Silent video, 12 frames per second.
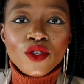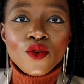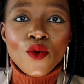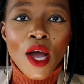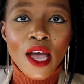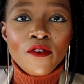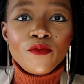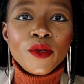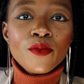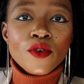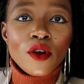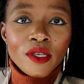you have
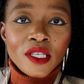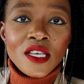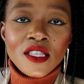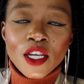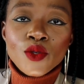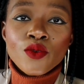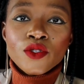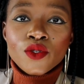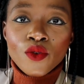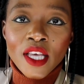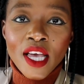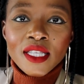been promising that you will
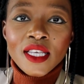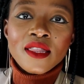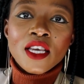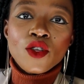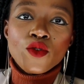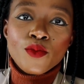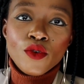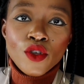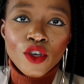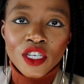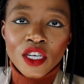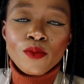do that, and then you book
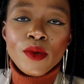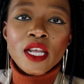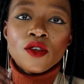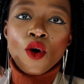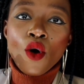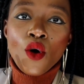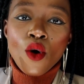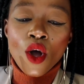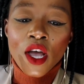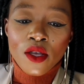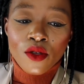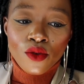your shipment or
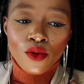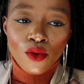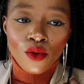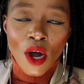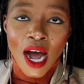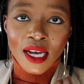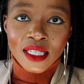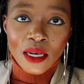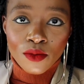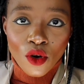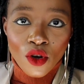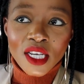you
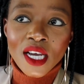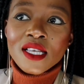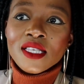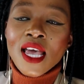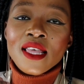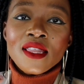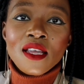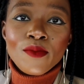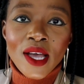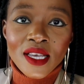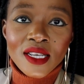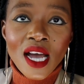accept orders, and then
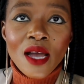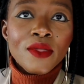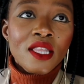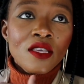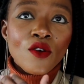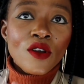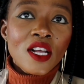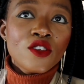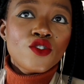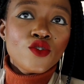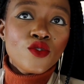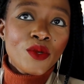by the time that
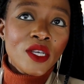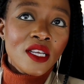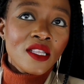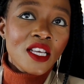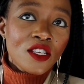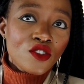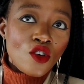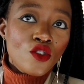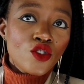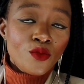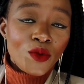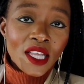the stock
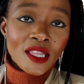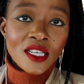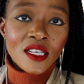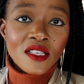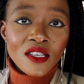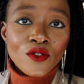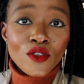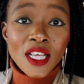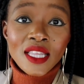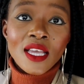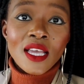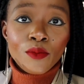should be at the DC so
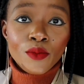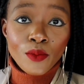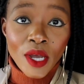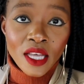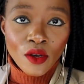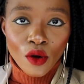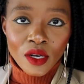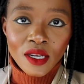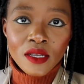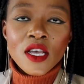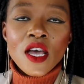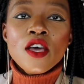that they can prepare the
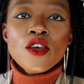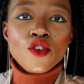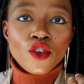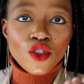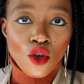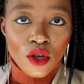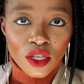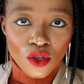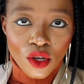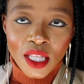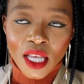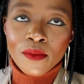orders, your stock is
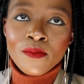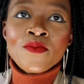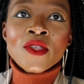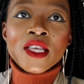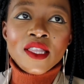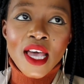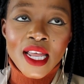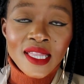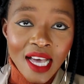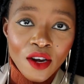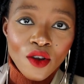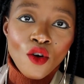not there, then
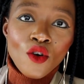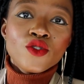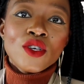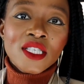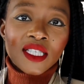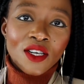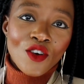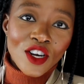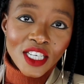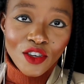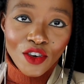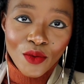that also is
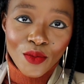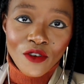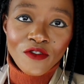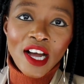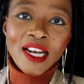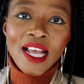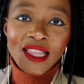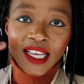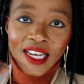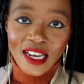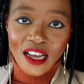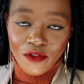recorded on your profile, and
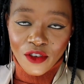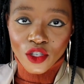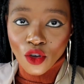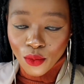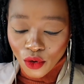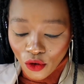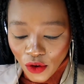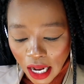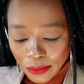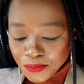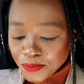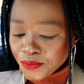then it affects your profile.